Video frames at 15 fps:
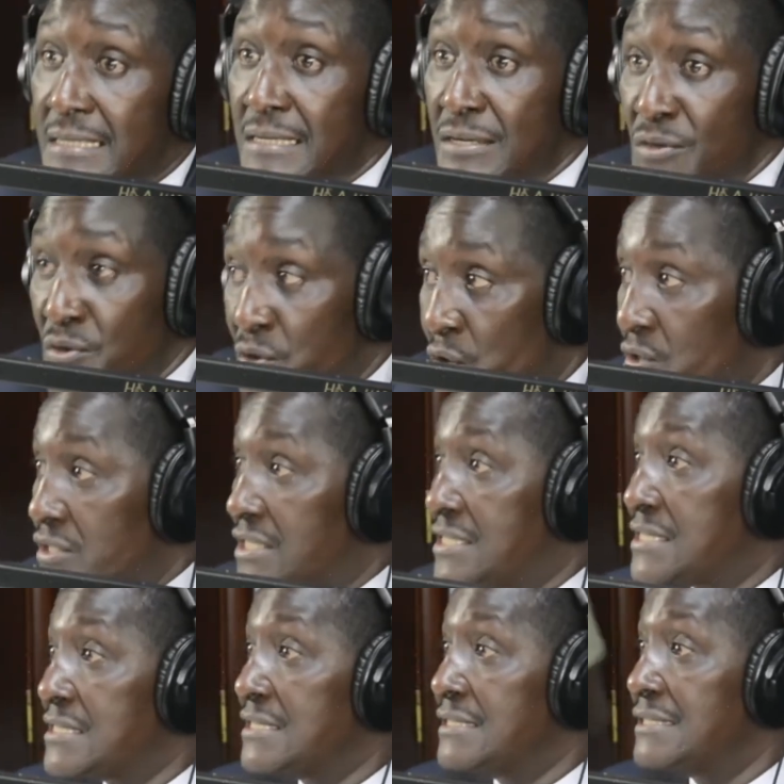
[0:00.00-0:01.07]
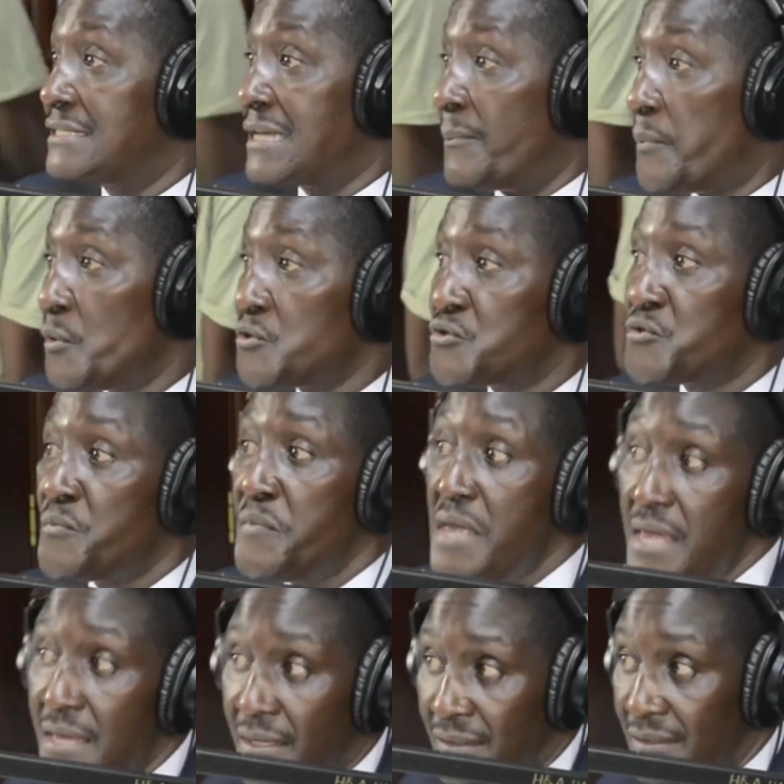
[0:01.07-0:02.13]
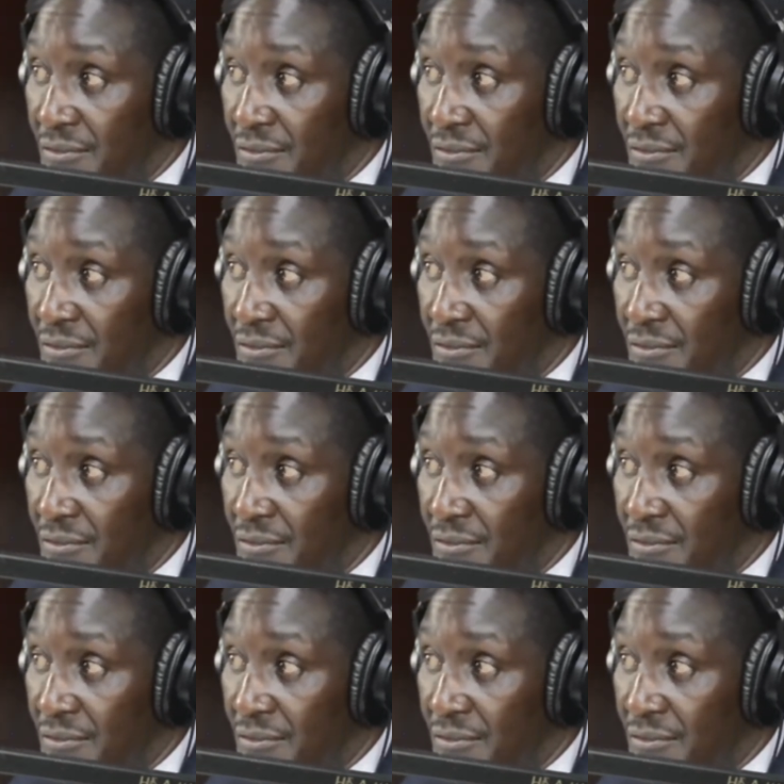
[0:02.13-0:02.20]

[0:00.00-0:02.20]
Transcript: not supposed to be.